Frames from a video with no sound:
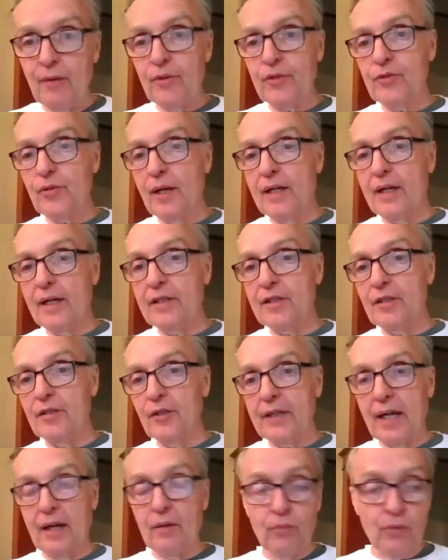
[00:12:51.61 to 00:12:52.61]
Now we're trying to
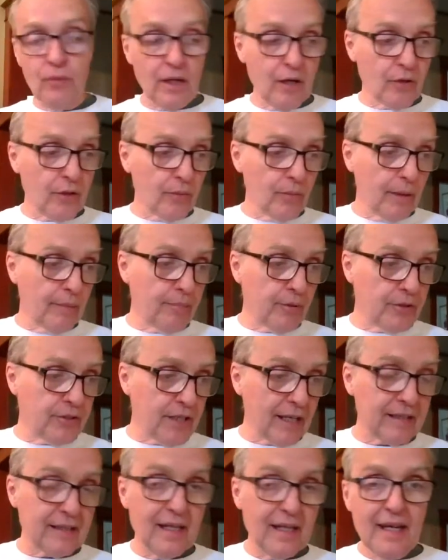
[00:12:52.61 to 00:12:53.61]
look at how can we
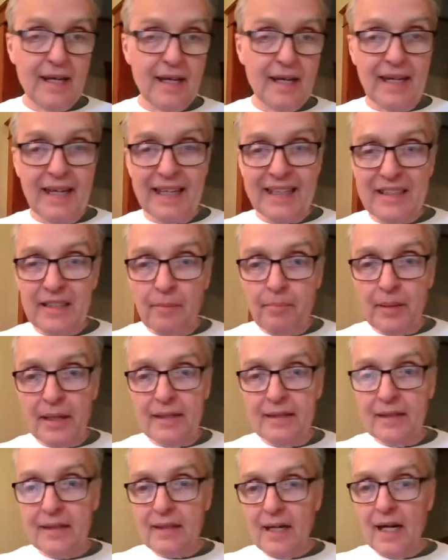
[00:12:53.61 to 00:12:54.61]
protect
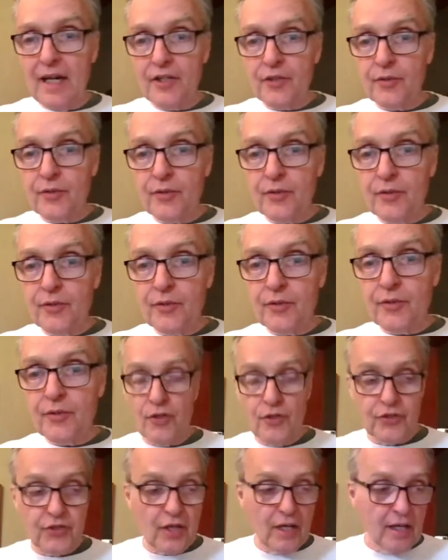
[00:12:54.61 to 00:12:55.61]
independent
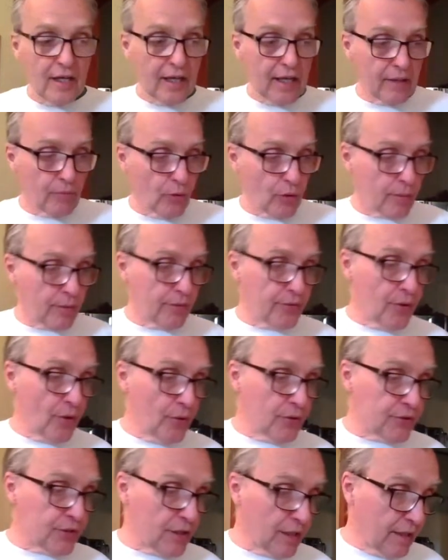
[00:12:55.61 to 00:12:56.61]
contractors and work with
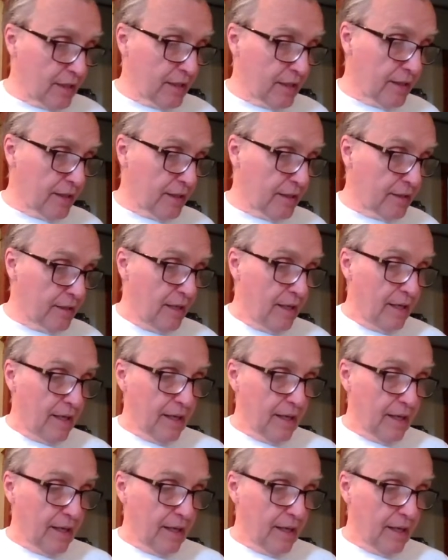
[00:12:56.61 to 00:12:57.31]
those and